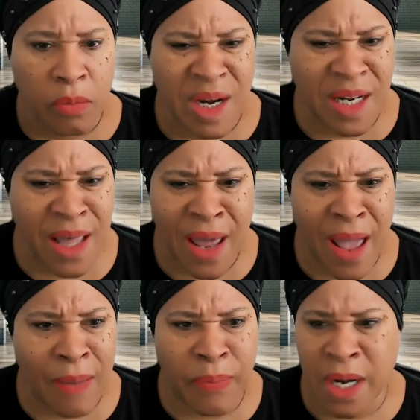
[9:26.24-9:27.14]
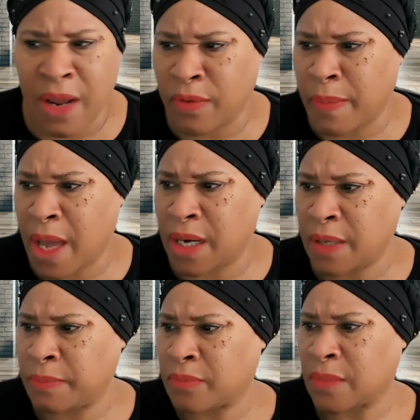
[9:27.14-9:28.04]
When did that happen, everybody?
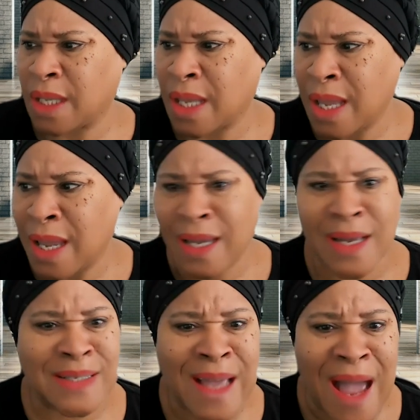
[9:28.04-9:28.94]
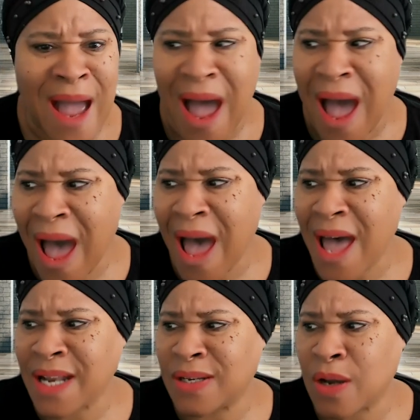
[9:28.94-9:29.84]
Because
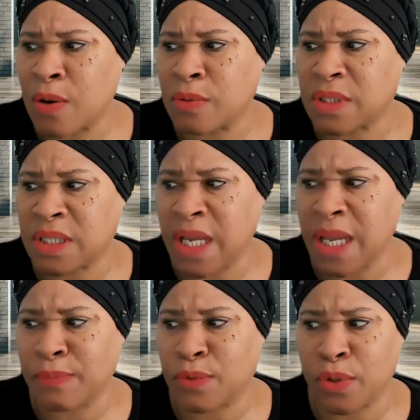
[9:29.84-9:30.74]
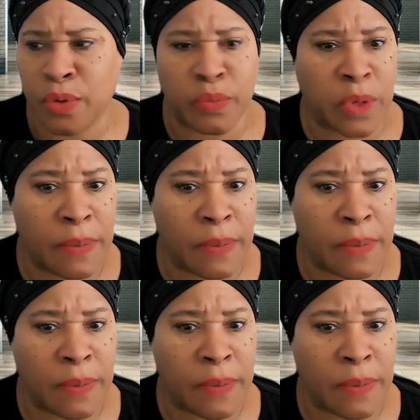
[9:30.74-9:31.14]
I don't seem to